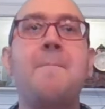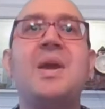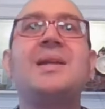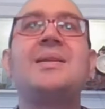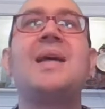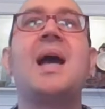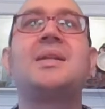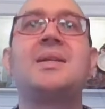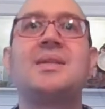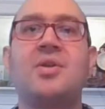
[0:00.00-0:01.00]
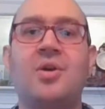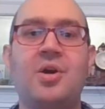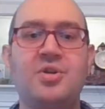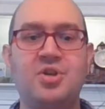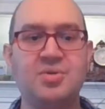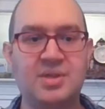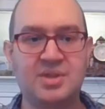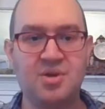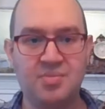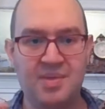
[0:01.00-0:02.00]
being attacked doesn't hurt you
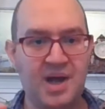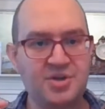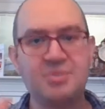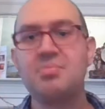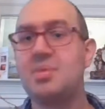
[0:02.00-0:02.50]
so much.